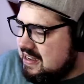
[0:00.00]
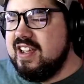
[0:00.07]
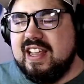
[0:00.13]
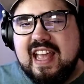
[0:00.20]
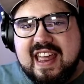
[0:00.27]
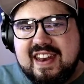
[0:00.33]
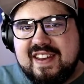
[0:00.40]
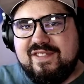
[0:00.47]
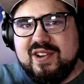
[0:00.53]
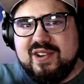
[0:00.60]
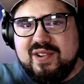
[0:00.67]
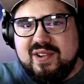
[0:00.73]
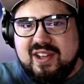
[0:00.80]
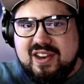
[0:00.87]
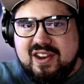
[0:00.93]
Again, if
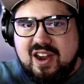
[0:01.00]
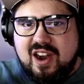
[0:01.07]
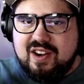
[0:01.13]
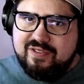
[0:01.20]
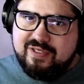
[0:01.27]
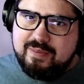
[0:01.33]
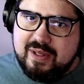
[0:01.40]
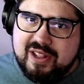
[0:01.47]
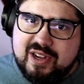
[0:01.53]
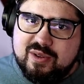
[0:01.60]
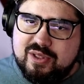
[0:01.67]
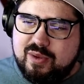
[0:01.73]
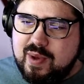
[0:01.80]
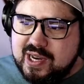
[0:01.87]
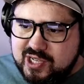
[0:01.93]
you aren't familiar
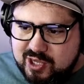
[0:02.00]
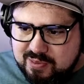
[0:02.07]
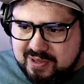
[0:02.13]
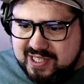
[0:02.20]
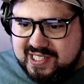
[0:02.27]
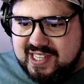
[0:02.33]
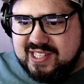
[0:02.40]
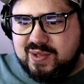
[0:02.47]
with quadruplets,